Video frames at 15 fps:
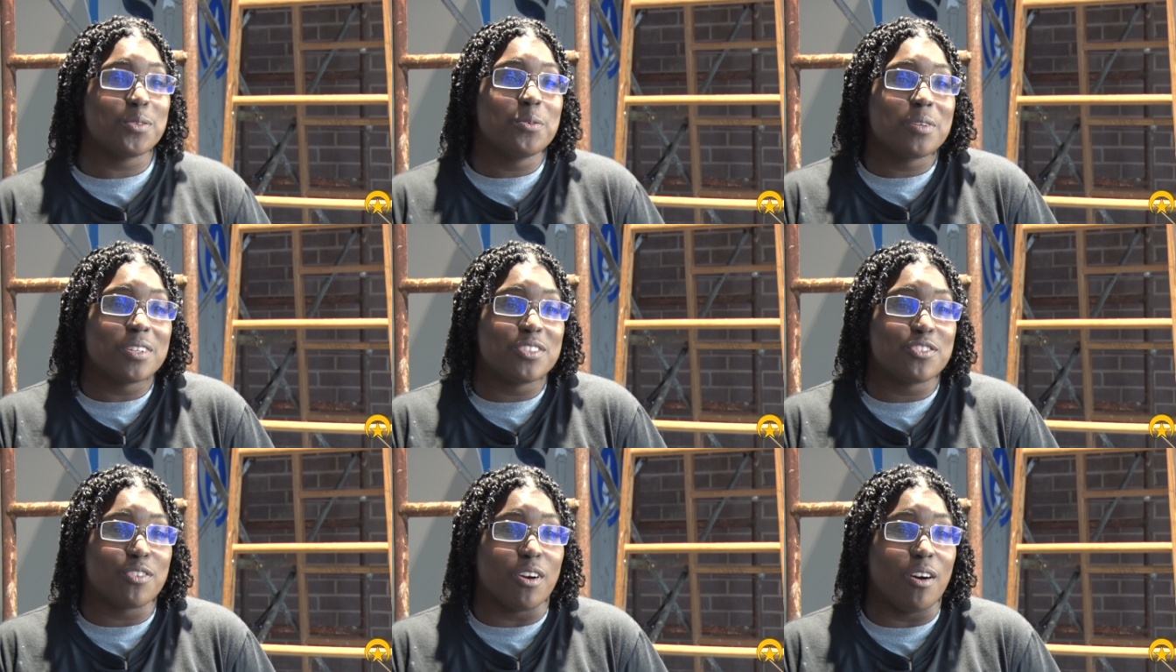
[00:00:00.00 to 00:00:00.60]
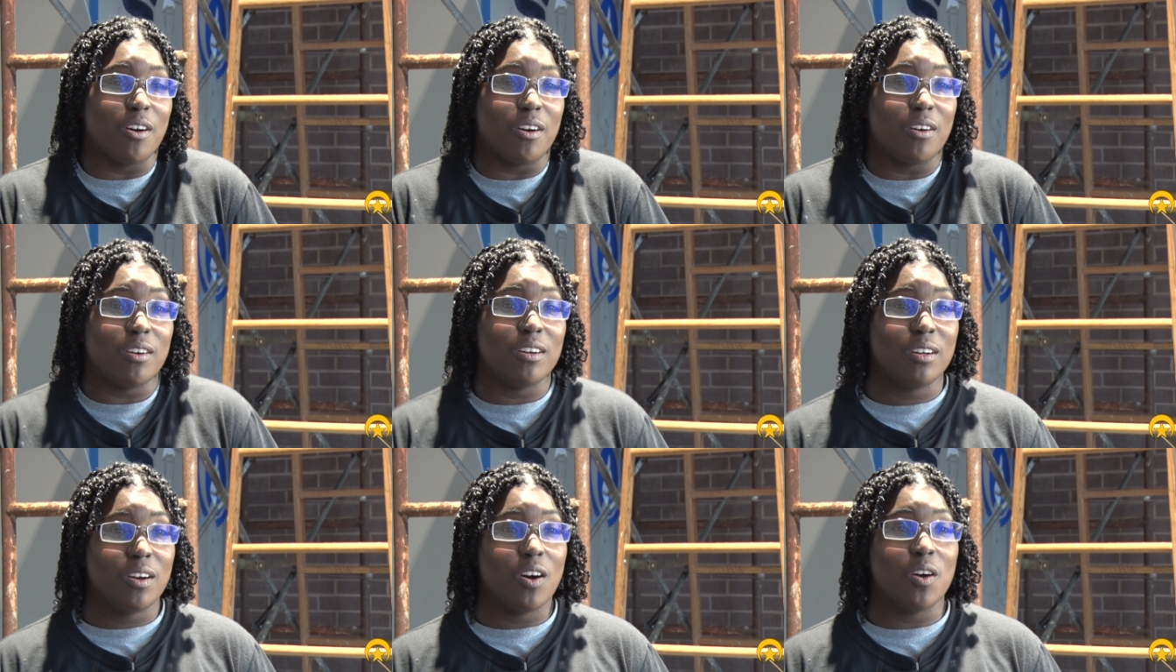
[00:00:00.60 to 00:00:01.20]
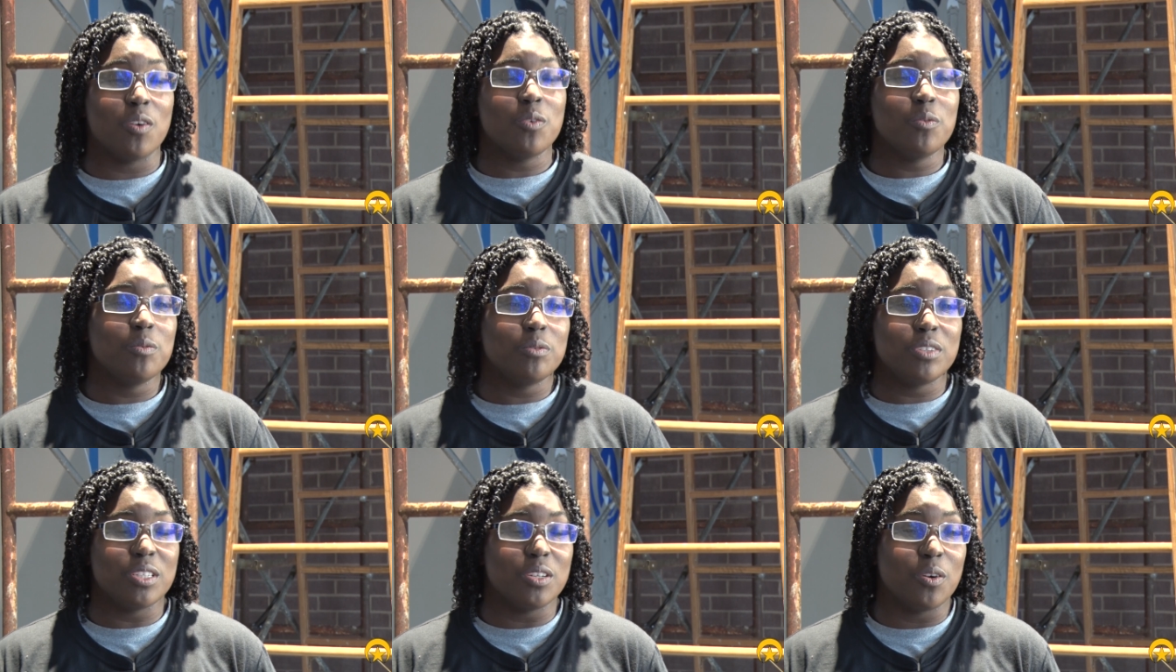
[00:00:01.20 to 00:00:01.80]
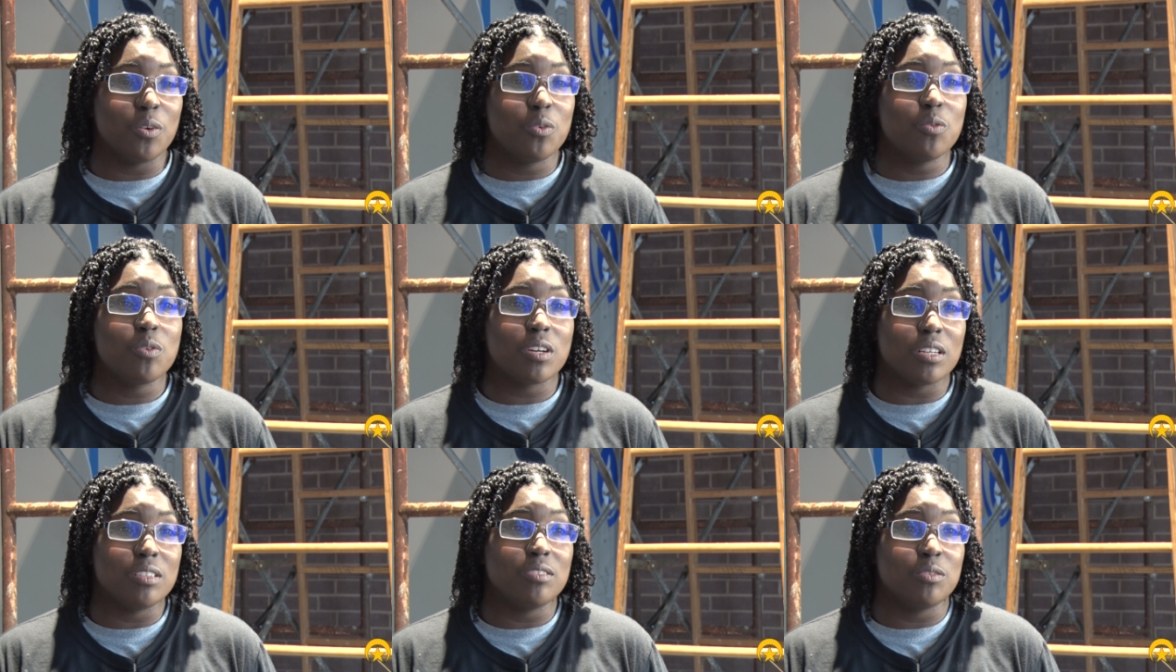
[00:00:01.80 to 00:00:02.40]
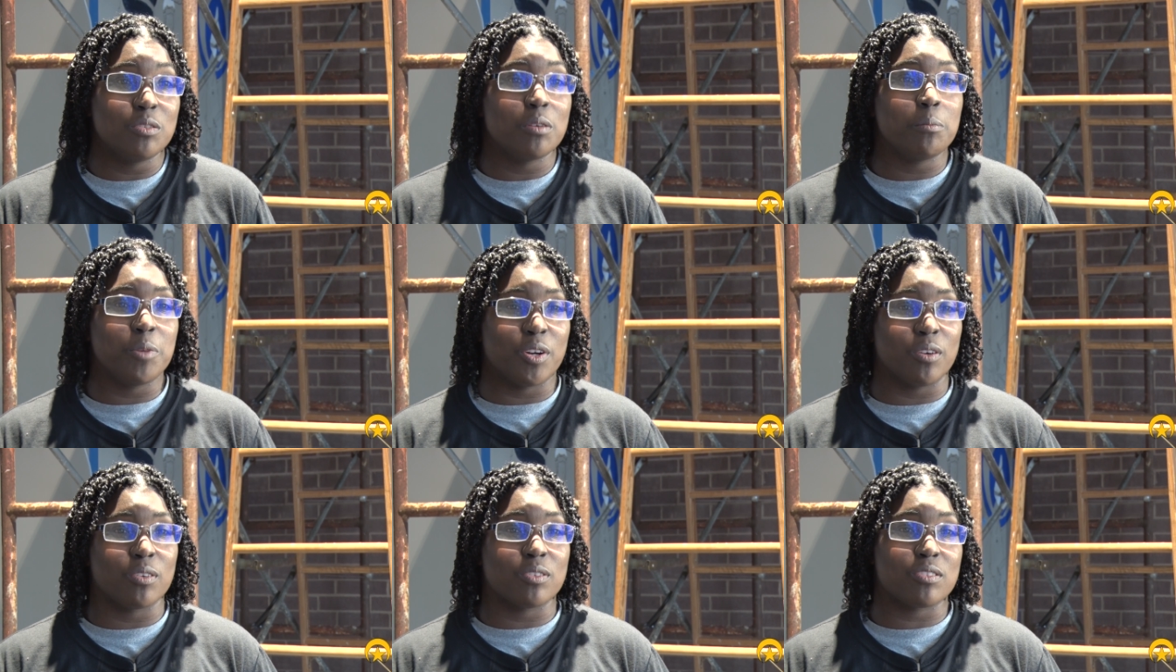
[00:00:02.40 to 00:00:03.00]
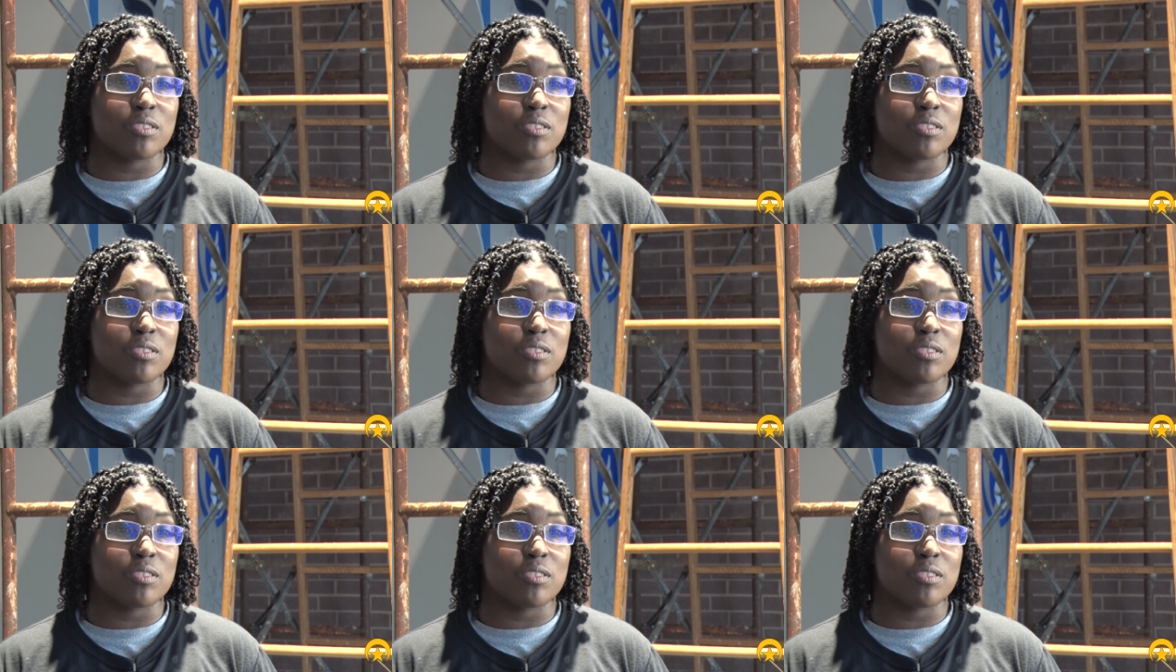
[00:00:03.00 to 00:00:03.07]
who can draw or who, you know, who can do the mural.